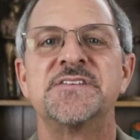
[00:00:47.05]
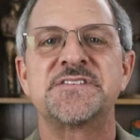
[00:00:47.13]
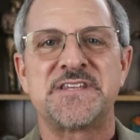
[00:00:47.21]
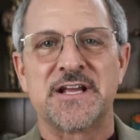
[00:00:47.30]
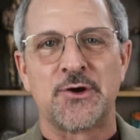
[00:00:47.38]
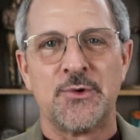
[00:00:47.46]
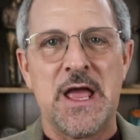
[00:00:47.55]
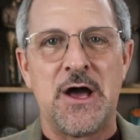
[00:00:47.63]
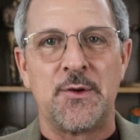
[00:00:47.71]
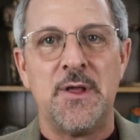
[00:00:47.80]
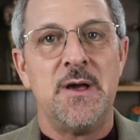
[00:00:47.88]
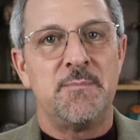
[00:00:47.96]
Stick
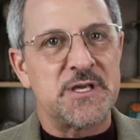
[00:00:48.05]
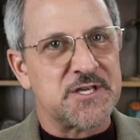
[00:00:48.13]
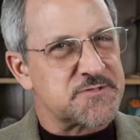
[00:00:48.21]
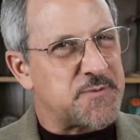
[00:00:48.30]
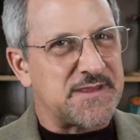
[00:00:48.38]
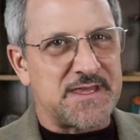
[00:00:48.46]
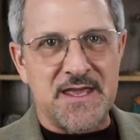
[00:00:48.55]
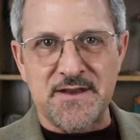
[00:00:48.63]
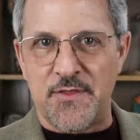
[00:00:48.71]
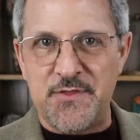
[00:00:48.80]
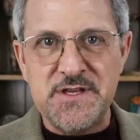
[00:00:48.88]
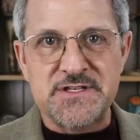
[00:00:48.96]
around, because by the end
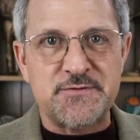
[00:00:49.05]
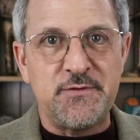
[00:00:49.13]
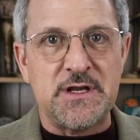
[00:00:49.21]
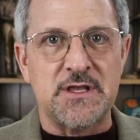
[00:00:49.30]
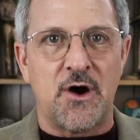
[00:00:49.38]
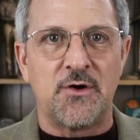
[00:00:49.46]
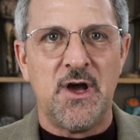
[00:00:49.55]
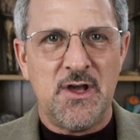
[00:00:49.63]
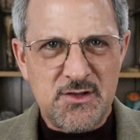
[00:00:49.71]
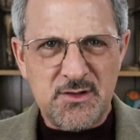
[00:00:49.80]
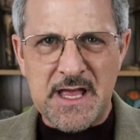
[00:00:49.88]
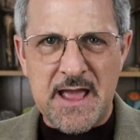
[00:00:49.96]
of this video,
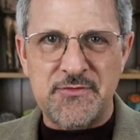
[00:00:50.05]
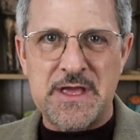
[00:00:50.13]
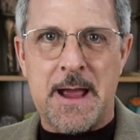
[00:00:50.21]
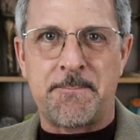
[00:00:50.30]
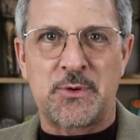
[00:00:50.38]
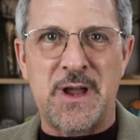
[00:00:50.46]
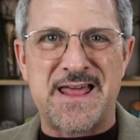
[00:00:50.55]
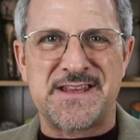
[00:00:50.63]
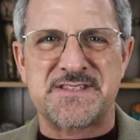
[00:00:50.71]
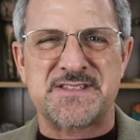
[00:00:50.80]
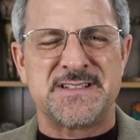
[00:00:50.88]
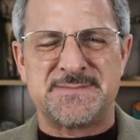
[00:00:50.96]
you'll have the
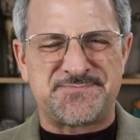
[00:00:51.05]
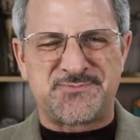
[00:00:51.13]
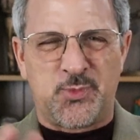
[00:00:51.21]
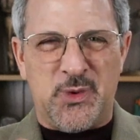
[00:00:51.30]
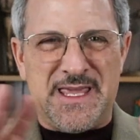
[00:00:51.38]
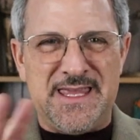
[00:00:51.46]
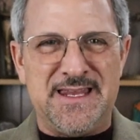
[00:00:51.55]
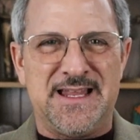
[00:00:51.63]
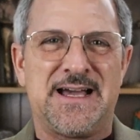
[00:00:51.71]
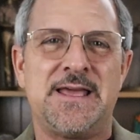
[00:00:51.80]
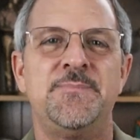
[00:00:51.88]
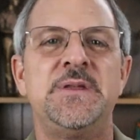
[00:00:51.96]
apparatus, uh, wait,
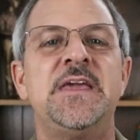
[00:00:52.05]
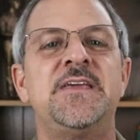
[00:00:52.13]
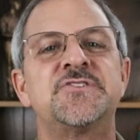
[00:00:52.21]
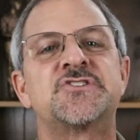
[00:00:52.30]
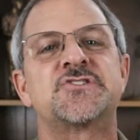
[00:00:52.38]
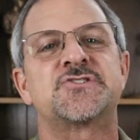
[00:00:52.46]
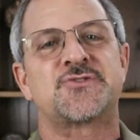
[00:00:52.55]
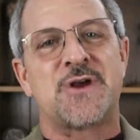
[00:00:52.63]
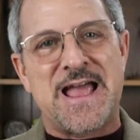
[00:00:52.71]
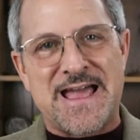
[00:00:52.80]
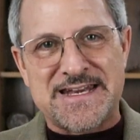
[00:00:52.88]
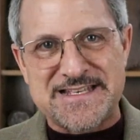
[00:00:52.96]
I mean
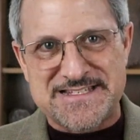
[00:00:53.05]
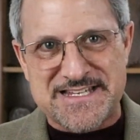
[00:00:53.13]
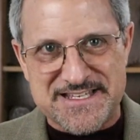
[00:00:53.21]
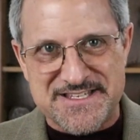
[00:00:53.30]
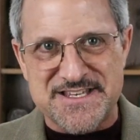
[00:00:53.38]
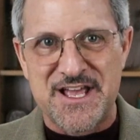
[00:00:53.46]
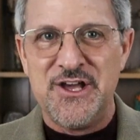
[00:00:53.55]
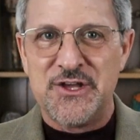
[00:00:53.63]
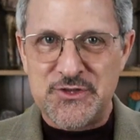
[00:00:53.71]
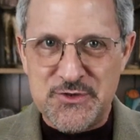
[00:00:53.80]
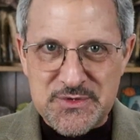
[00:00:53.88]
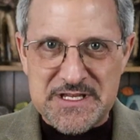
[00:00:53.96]
strategies
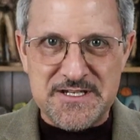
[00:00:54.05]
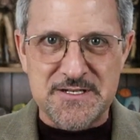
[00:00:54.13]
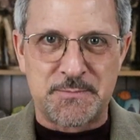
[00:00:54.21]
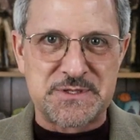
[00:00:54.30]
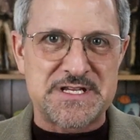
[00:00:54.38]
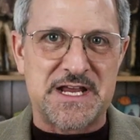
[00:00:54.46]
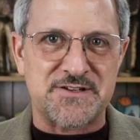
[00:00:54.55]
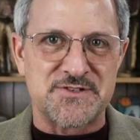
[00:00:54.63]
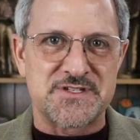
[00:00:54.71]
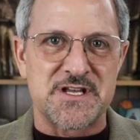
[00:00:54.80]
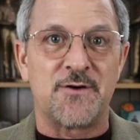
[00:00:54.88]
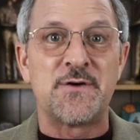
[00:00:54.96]
you need to protect
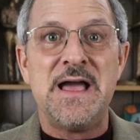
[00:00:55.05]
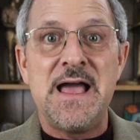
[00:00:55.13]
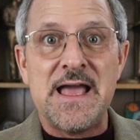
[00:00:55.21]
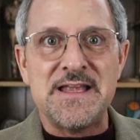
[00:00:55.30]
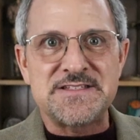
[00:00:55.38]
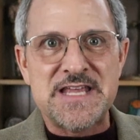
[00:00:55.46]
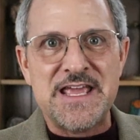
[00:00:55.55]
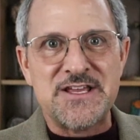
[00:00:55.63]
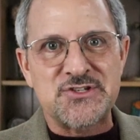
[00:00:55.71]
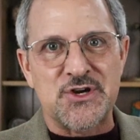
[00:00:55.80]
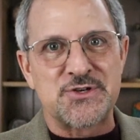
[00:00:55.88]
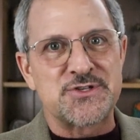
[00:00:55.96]
yourself and
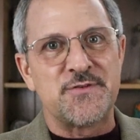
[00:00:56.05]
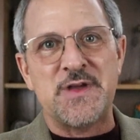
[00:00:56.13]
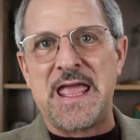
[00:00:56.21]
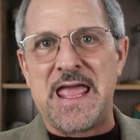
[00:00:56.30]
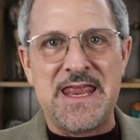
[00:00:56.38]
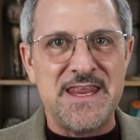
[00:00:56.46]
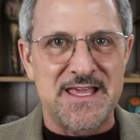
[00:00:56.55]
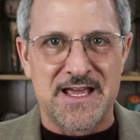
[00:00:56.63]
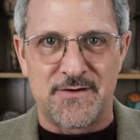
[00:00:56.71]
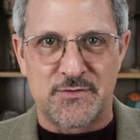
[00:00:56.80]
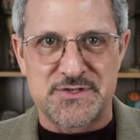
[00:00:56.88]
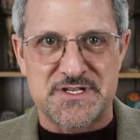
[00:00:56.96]
take charge of any
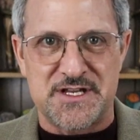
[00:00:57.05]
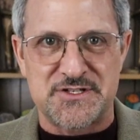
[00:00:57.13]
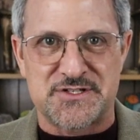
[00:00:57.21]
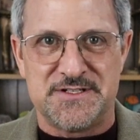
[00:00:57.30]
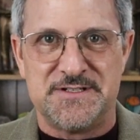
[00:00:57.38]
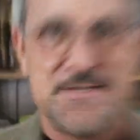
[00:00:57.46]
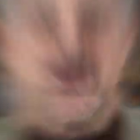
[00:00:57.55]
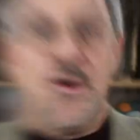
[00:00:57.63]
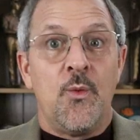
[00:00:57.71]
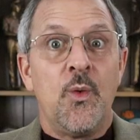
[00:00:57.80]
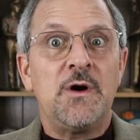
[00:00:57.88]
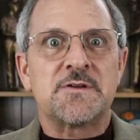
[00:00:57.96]
conversation.
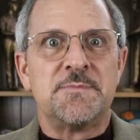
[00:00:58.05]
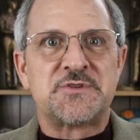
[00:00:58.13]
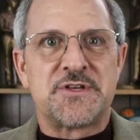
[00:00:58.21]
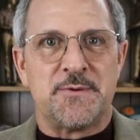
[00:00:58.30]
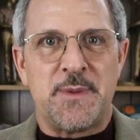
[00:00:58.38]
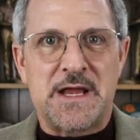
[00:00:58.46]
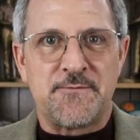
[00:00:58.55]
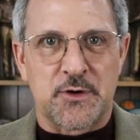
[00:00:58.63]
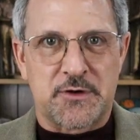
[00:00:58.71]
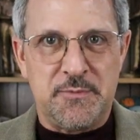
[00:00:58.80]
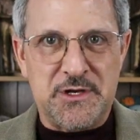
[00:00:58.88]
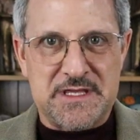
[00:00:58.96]
Welcome to the Mindful
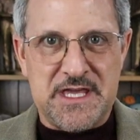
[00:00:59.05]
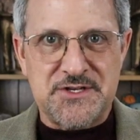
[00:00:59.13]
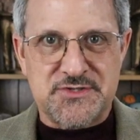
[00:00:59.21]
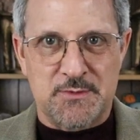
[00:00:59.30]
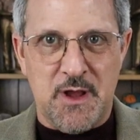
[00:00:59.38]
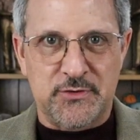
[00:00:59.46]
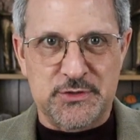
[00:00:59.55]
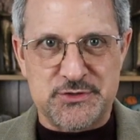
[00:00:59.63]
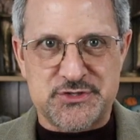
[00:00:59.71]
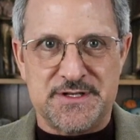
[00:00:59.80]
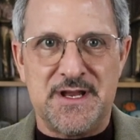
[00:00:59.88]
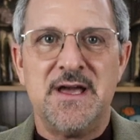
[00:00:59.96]
Communication
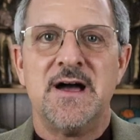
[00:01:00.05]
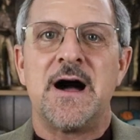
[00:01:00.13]
Revolution.